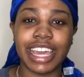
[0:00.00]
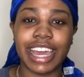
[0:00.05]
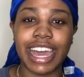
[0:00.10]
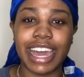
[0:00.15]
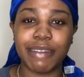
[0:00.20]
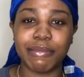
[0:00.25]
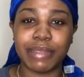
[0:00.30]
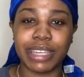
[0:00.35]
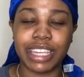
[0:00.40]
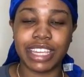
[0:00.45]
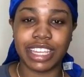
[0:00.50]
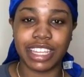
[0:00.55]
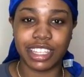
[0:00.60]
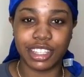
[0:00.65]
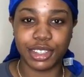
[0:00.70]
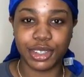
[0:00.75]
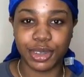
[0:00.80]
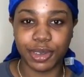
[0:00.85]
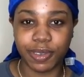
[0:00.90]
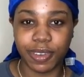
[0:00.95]
am
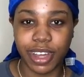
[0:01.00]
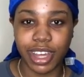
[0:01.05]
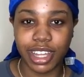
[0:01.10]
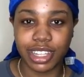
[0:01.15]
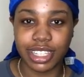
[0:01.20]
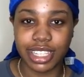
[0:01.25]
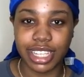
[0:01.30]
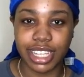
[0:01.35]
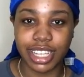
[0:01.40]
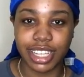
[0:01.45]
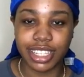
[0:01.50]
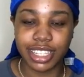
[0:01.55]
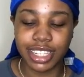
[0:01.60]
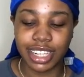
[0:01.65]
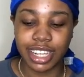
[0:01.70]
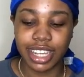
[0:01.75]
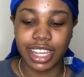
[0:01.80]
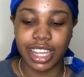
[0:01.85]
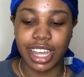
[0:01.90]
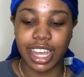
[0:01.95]
introverted,
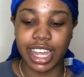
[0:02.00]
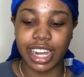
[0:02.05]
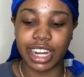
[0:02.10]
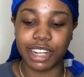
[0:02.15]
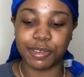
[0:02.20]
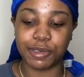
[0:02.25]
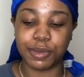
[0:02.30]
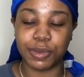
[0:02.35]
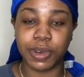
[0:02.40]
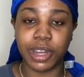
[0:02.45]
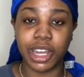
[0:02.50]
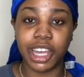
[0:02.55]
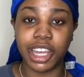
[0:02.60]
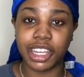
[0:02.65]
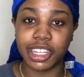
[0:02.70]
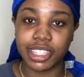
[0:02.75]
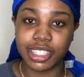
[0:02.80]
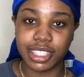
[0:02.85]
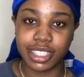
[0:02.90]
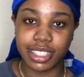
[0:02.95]
and I've
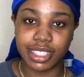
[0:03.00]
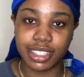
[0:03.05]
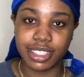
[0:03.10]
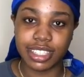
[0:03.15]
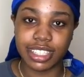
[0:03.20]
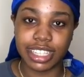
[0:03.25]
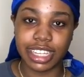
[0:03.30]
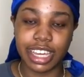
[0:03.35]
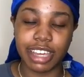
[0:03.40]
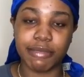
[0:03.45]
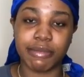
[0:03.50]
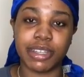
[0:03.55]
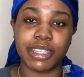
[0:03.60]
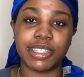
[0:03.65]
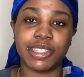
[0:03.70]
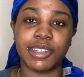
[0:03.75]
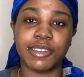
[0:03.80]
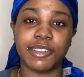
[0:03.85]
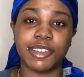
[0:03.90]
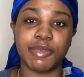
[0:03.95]
worked to get
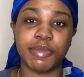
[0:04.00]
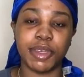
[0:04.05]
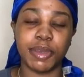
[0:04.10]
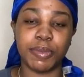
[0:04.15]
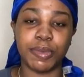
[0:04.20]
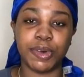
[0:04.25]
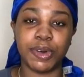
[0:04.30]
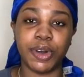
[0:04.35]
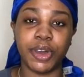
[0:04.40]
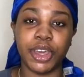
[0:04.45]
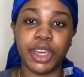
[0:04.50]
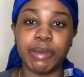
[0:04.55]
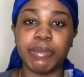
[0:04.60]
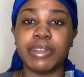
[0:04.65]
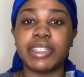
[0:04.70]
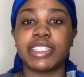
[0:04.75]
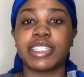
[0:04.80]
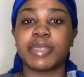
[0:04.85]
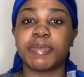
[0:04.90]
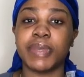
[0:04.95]
myself to be more open
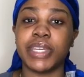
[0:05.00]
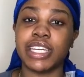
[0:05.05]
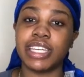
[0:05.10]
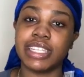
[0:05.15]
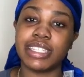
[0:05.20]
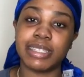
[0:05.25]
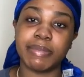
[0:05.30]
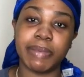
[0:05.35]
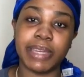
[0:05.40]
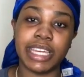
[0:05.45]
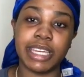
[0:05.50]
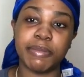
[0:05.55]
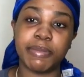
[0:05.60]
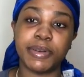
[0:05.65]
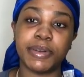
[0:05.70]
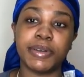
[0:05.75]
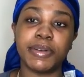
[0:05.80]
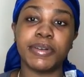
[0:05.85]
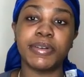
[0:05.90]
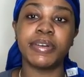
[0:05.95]
to speaking to
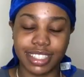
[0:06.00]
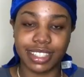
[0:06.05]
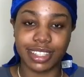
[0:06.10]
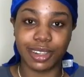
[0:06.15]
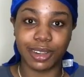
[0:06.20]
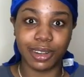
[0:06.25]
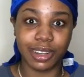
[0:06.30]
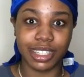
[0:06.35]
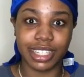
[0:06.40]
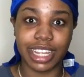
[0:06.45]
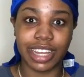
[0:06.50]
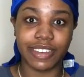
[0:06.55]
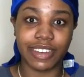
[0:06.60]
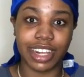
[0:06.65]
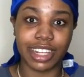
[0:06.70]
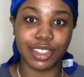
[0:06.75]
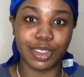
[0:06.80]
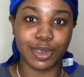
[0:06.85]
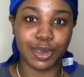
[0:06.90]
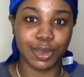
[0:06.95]
people. This lockdown
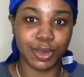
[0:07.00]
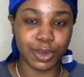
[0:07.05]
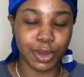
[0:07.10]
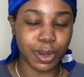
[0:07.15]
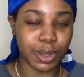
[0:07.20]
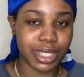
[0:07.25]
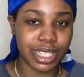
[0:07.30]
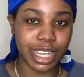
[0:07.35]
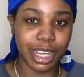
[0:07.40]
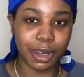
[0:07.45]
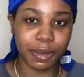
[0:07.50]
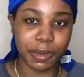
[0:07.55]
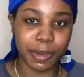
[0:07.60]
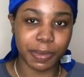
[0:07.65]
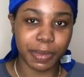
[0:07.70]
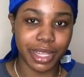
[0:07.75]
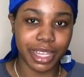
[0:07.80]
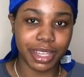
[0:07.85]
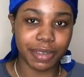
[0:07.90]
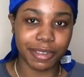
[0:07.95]
has not helped
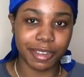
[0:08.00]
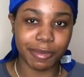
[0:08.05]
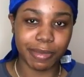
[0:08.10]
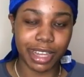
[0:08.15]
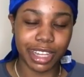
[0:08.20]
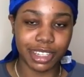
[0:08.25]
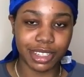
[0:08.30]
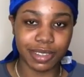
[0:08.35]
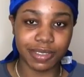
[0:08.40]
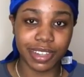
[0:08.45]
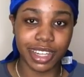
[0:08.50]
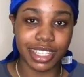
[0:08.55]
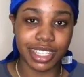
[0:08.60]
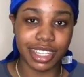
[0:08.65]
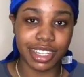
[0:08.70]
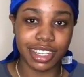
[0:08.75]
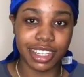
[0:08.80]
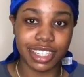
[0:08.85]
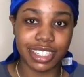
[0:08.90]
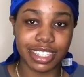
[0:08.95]
me with my
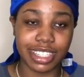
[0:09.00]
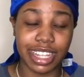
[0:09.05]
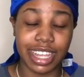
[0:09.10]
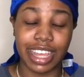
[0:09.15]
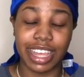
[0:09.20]
introvertedness.